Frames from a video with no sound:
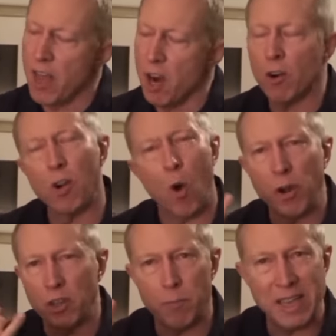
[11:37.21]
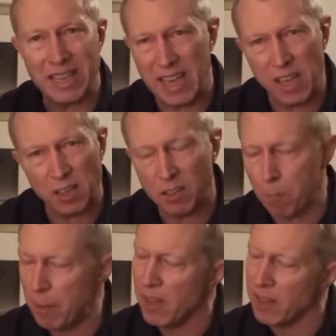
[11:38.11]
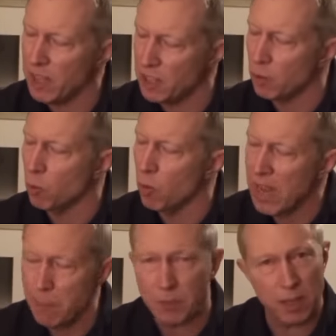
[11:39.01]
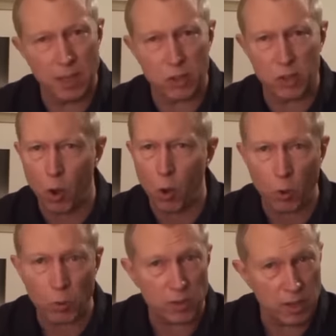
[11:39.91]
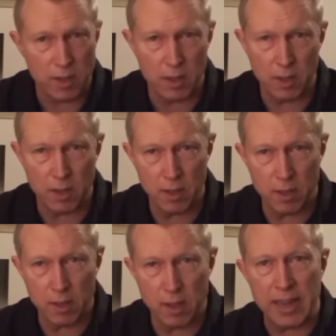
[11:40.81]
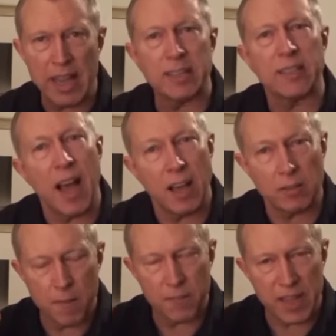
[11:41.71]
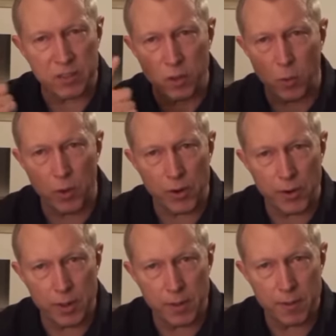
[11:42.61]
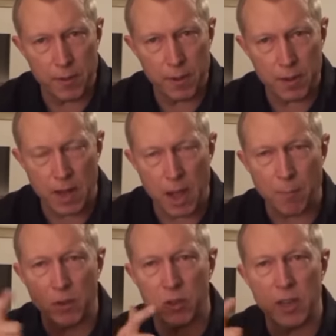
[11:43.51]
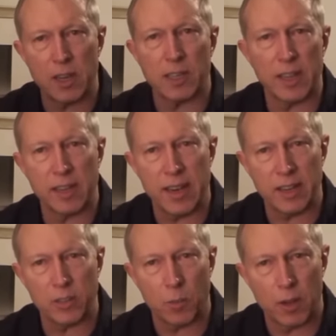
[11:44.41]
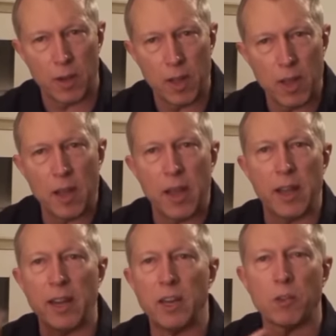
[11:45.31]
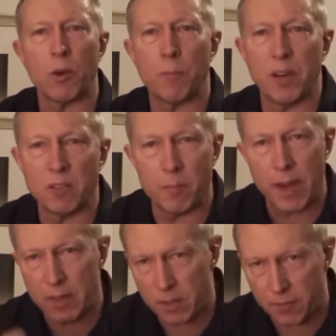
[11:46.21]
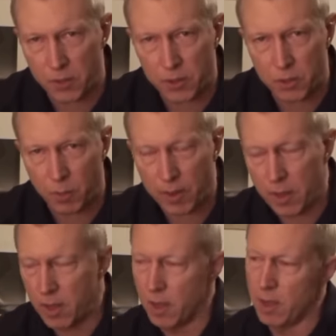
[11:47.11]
They are going to be killed, pillaged, raped, sold, and exiled. That's a word. Now, I'm also going to tell you the next one. And here's where it brings me back to the first one.